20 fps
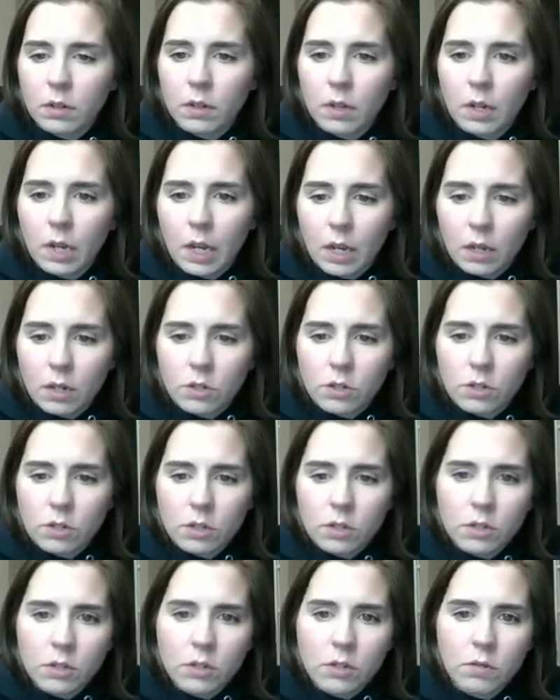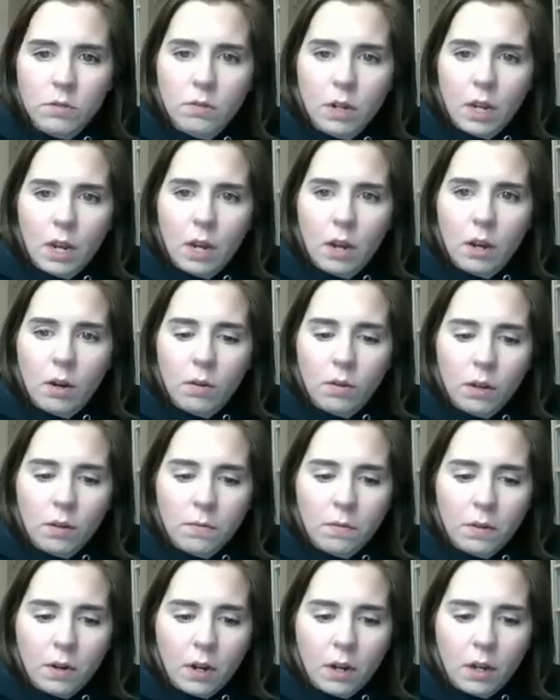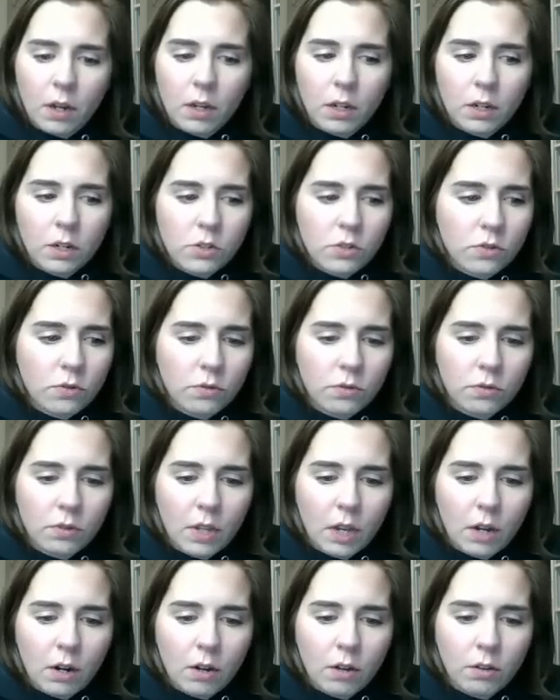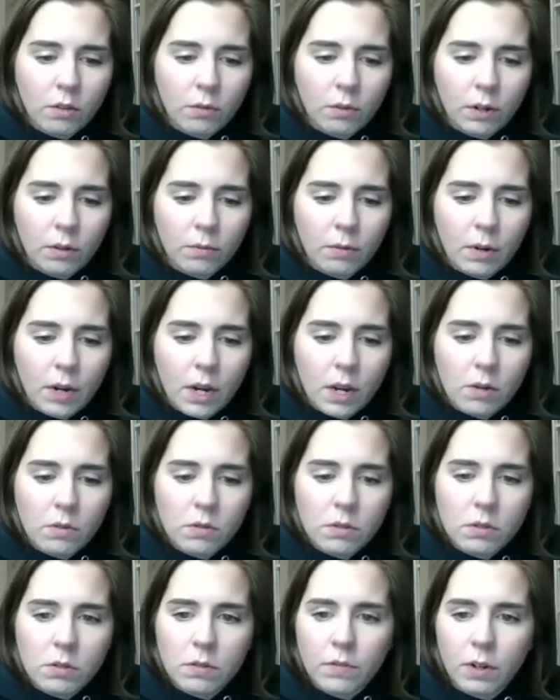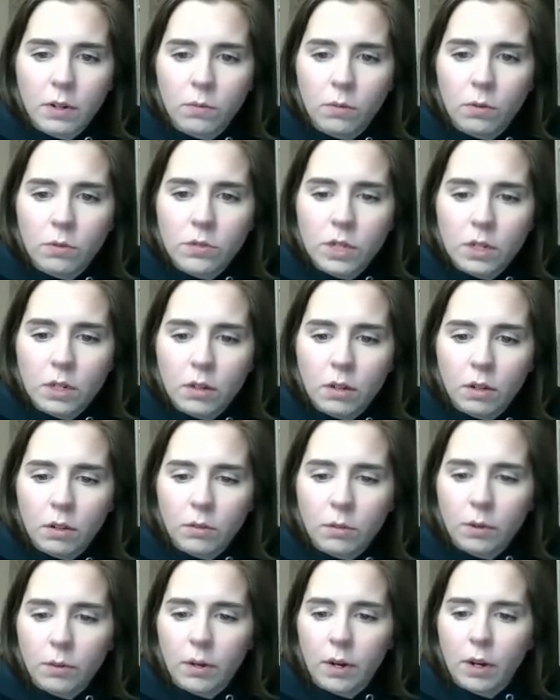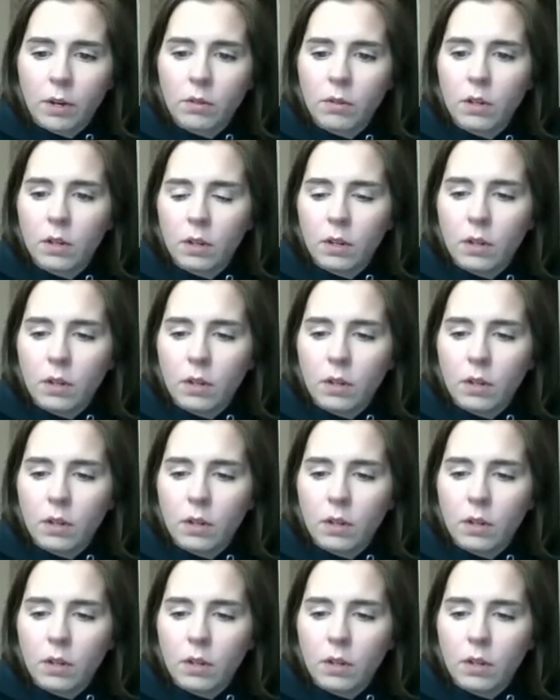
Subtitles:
edge. So now if I extrude that all the way around, if I rotate it all the way around,